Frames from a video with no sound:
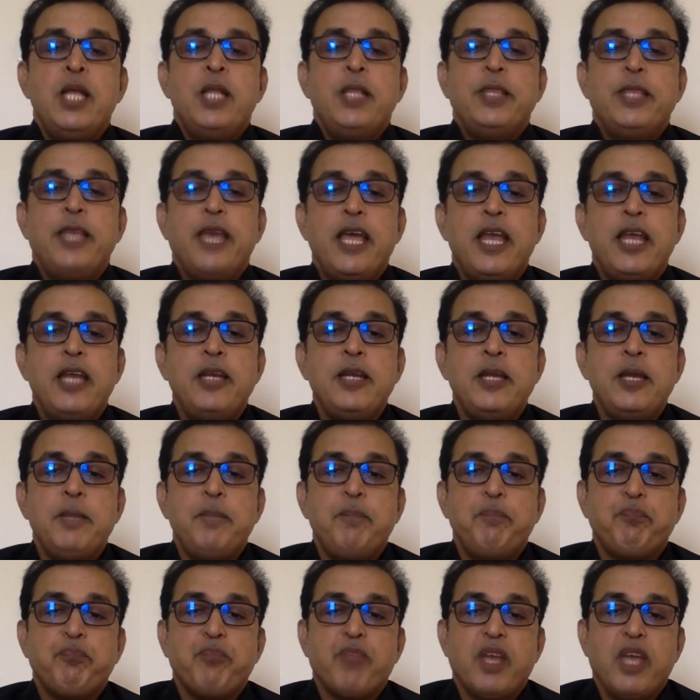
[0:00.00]
Then
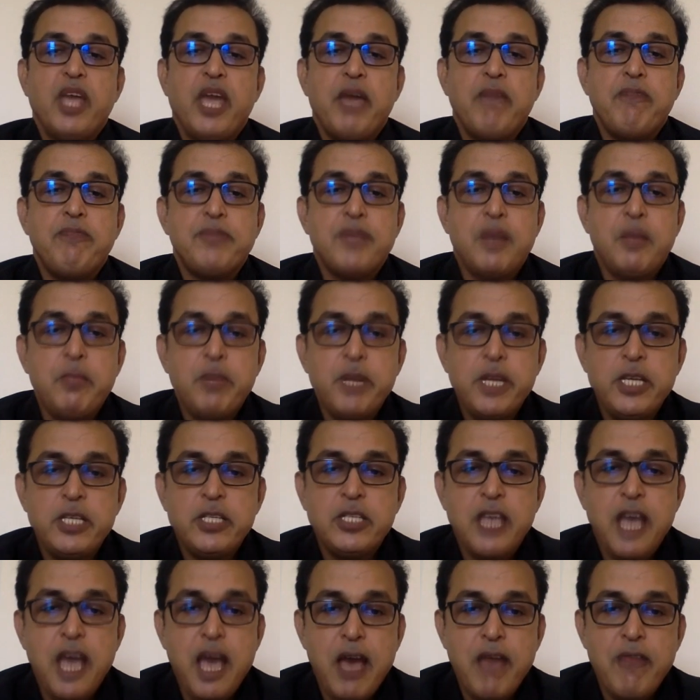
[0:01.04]
if somebody
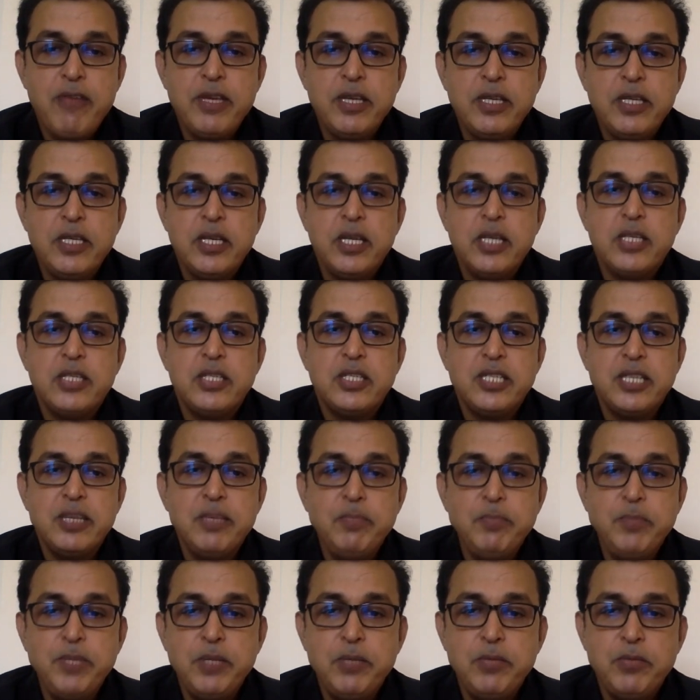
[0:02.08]
is having
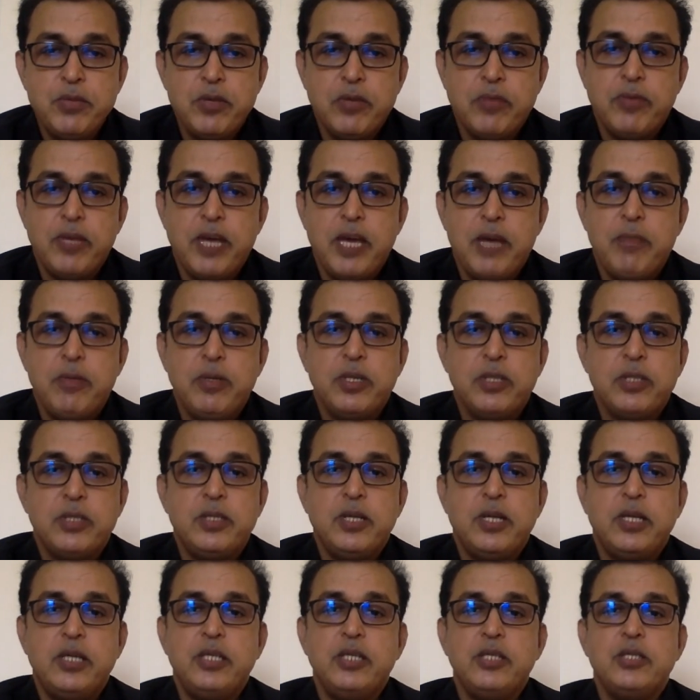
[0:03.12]
symptoms of diabetes,
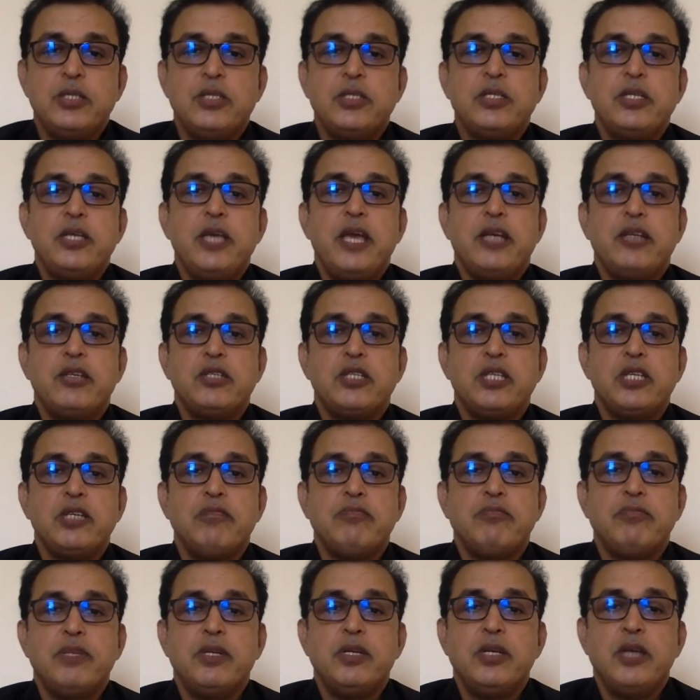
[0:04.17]
that is excessive
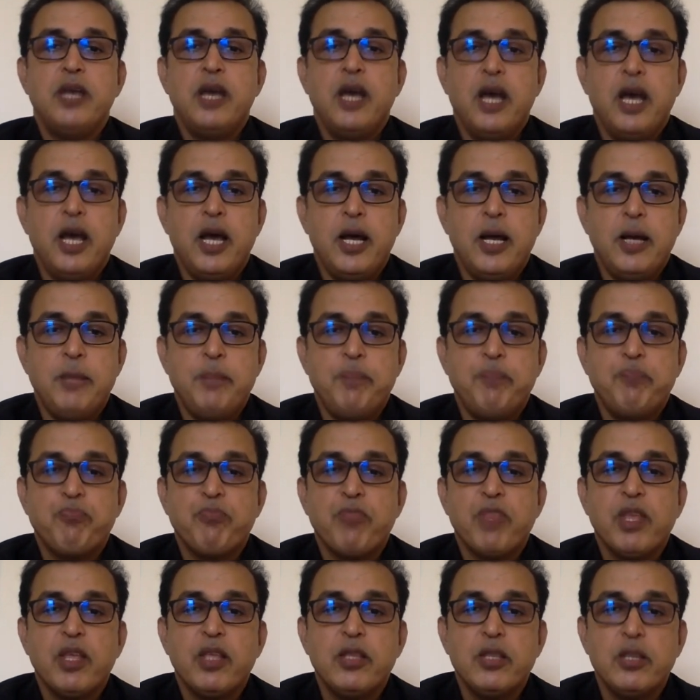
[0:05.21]

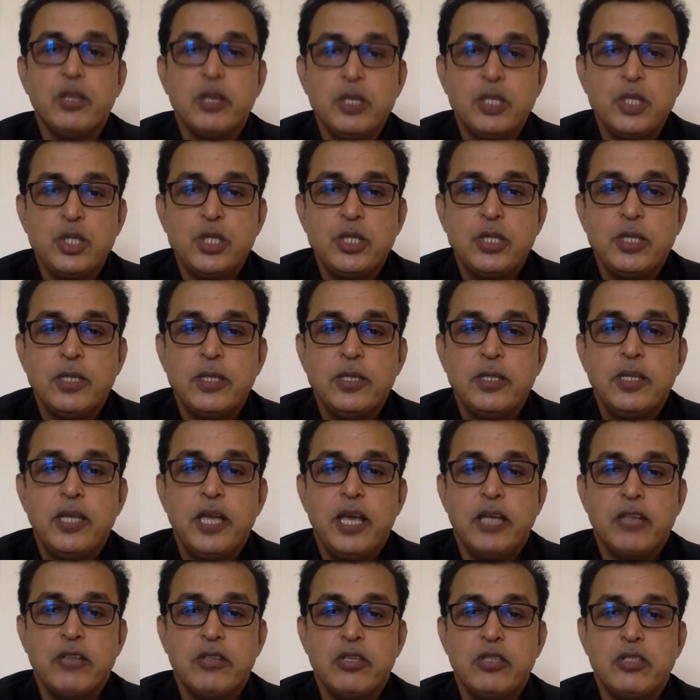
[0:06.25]
thirst,
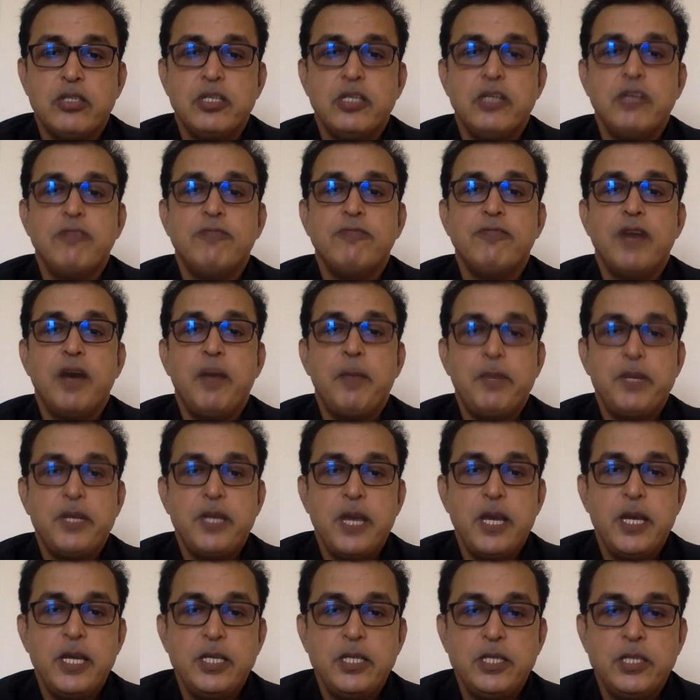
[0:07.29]
excessive
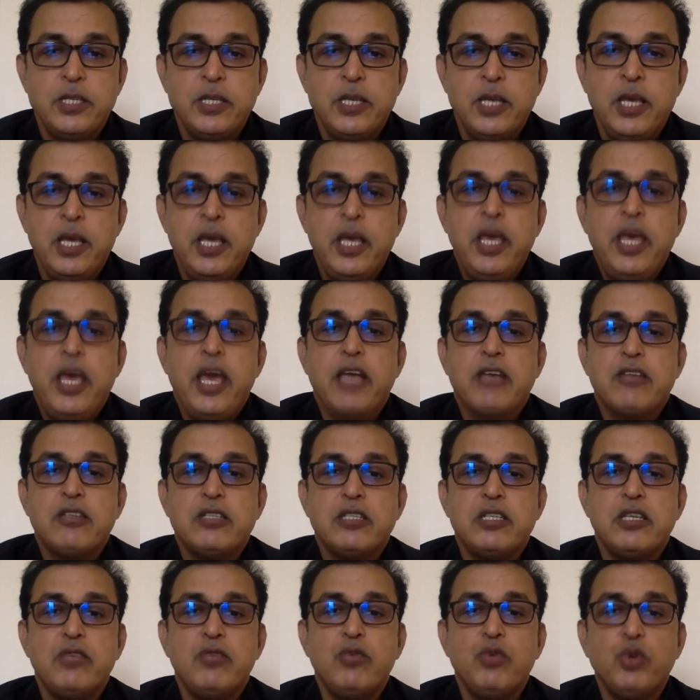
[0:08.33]
appetite,
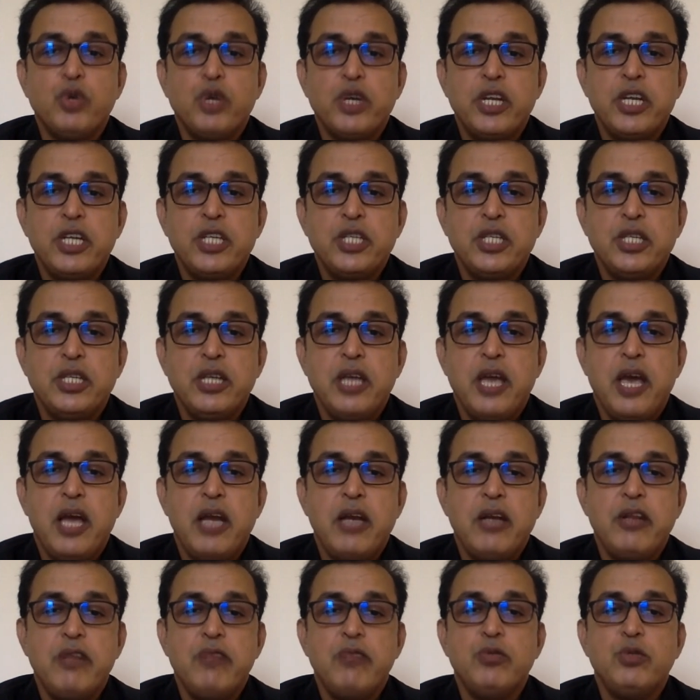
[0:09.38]
excessive urination,
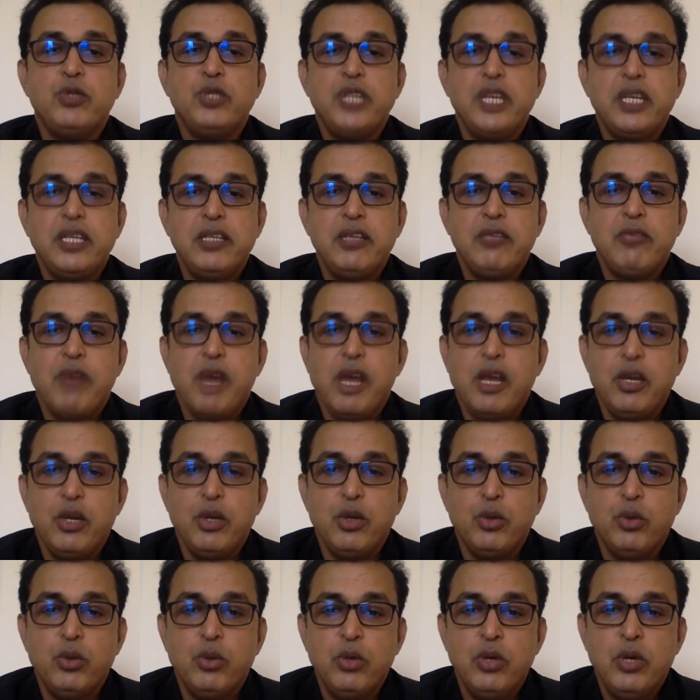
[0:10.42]
and if you check the
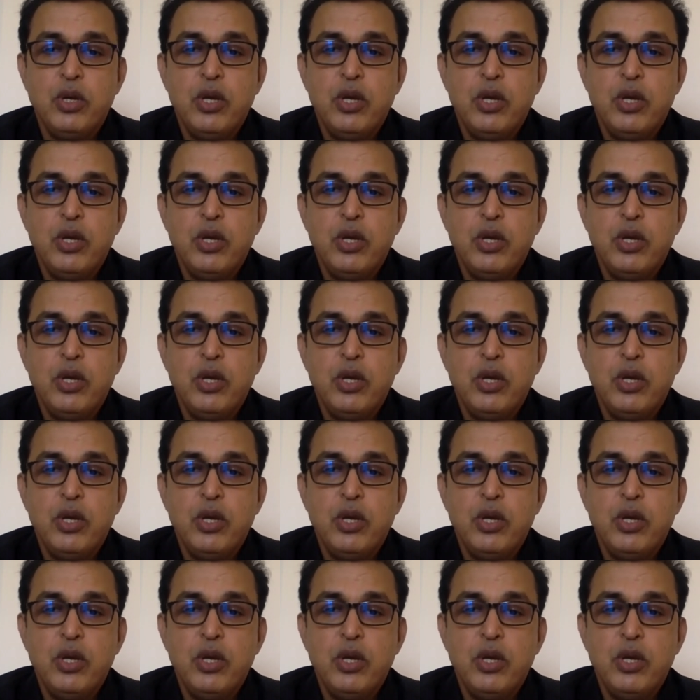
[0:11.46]
value